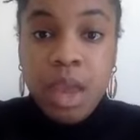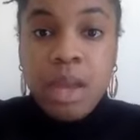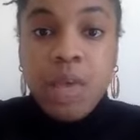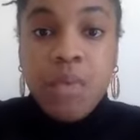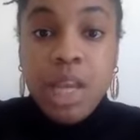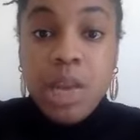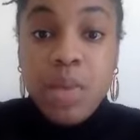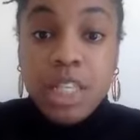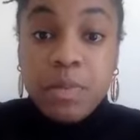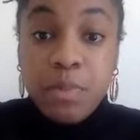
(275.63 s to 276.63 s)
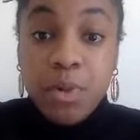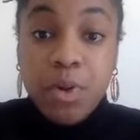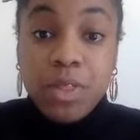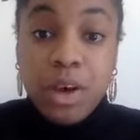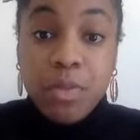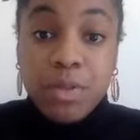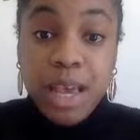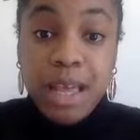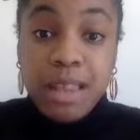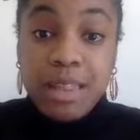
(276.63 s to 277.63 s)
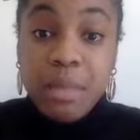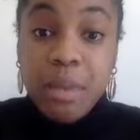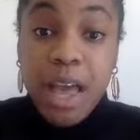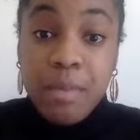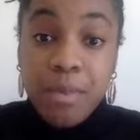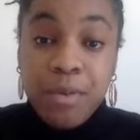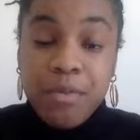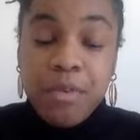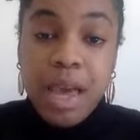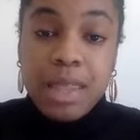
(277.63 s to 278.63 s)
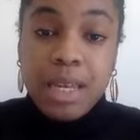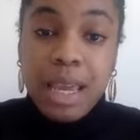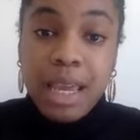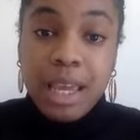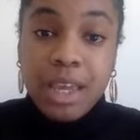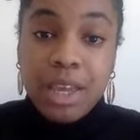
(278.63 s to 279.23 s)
Now, when you explore the object, the Bible, via the link,